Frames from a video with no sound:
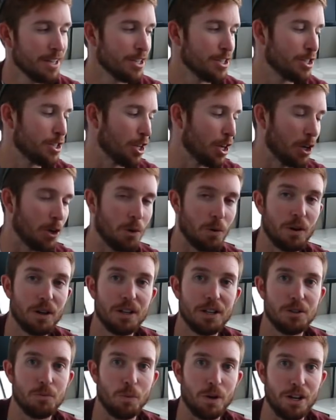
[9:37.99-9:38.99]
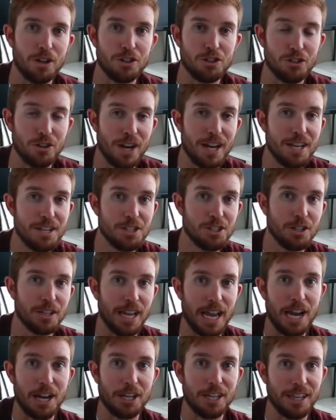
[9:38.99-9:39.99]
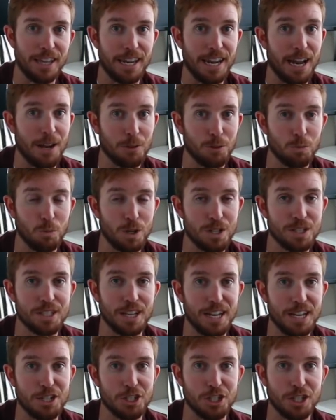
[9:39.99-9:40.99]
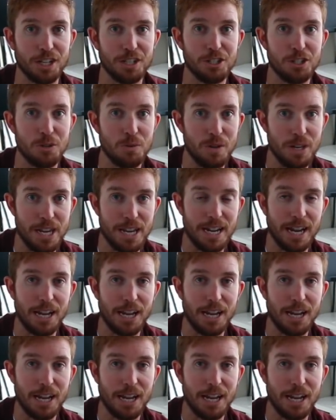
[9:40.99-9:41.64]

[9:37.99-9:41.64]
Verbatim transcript: So when you're trying to calculate out what size shunt you need,